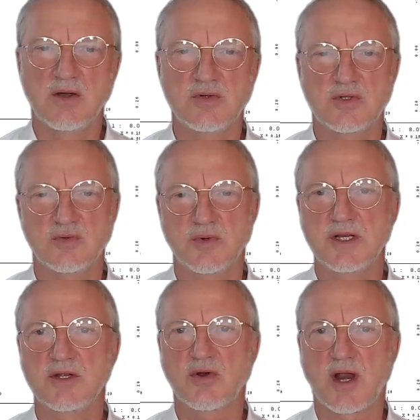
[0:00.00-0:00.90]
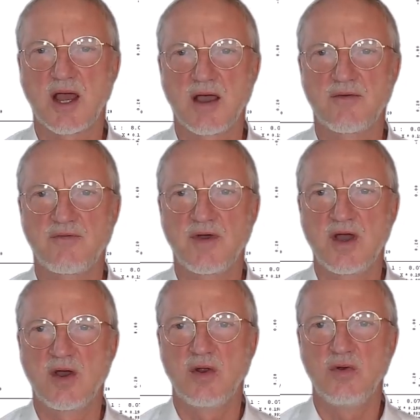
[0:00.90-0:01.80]
to WinGraf,
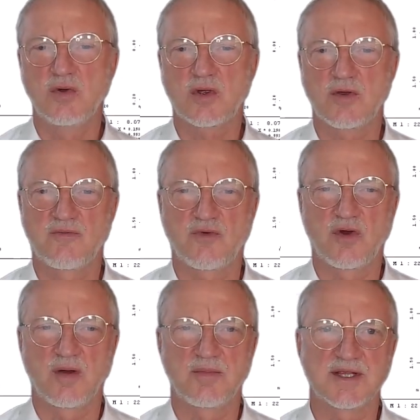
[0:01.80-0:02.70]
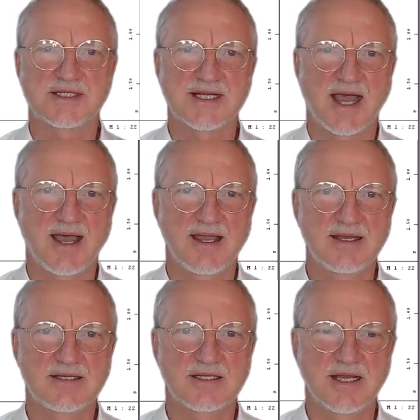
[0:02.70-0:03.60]
look from the
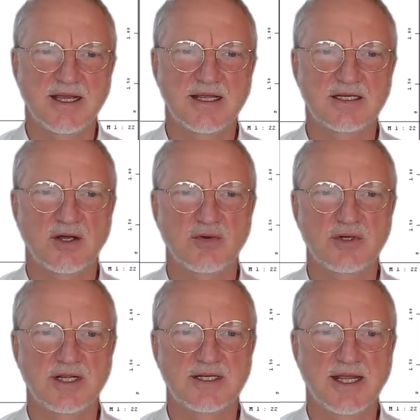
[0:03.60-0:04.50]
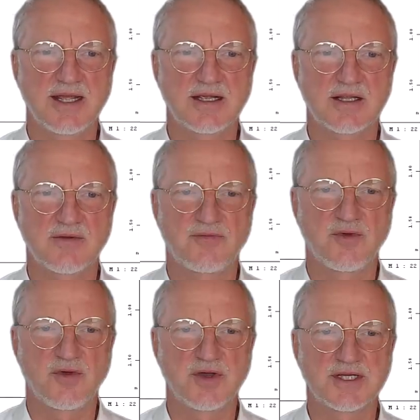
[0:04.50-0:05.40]
side and only take the
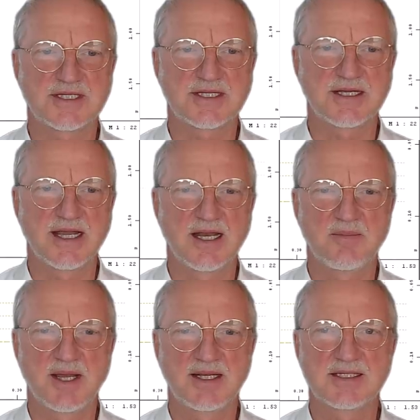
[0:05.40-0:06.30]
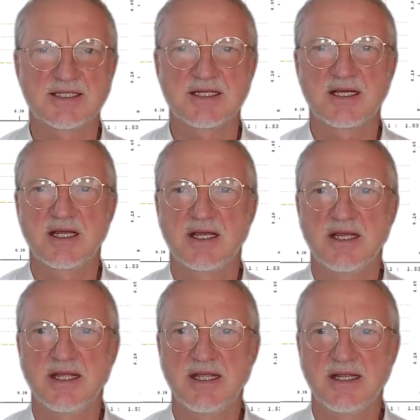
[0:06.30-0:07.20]
first elements
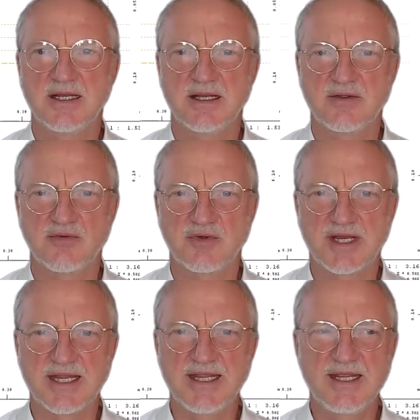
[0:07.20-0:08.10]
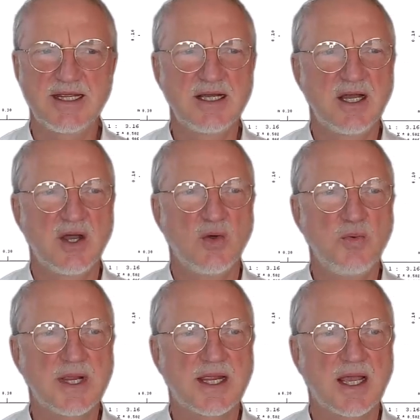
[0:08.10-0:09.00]
in 3D,
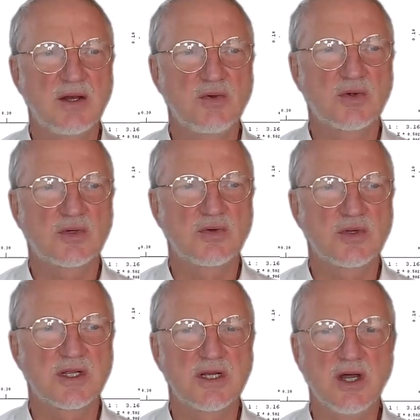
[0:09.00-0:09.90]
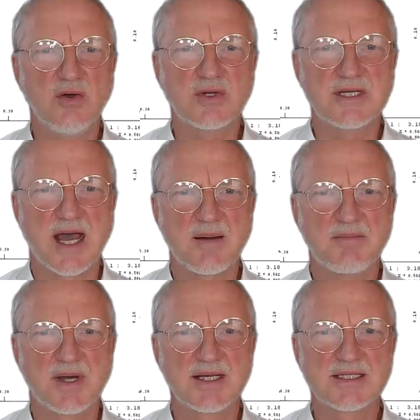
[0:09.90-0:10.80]
we can look to the node
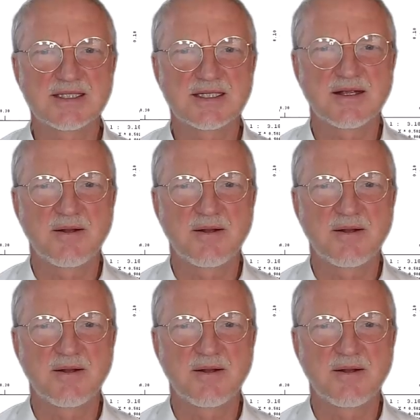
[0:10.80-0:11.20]
numbers